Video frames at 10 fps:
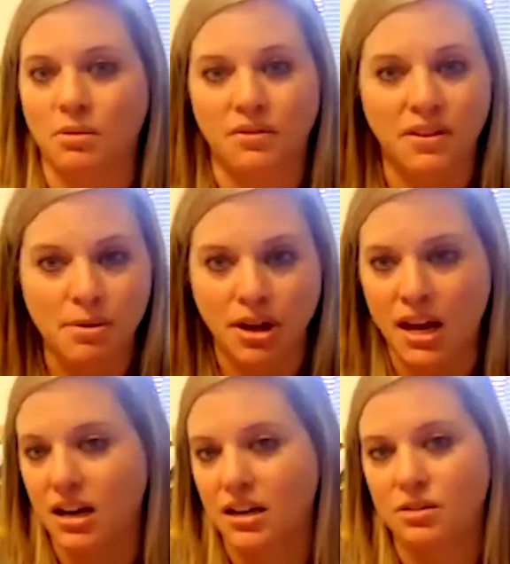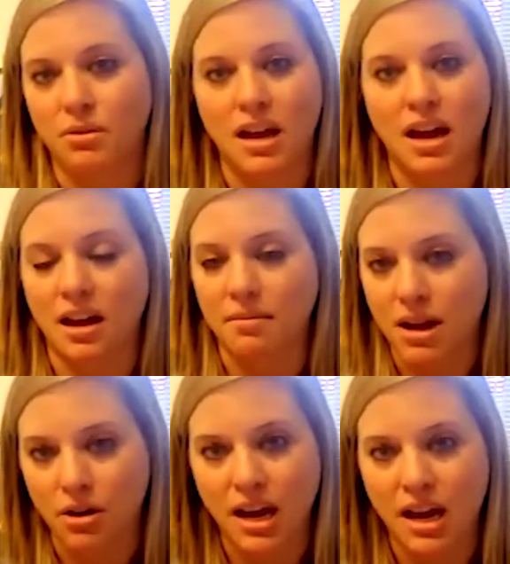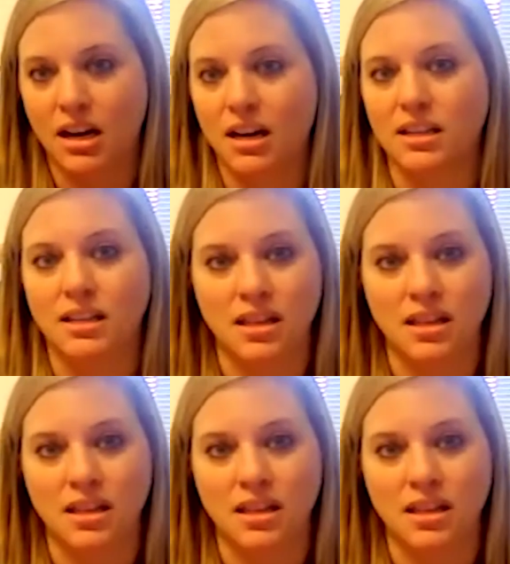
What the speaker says: we had female candidates, we had male candidates,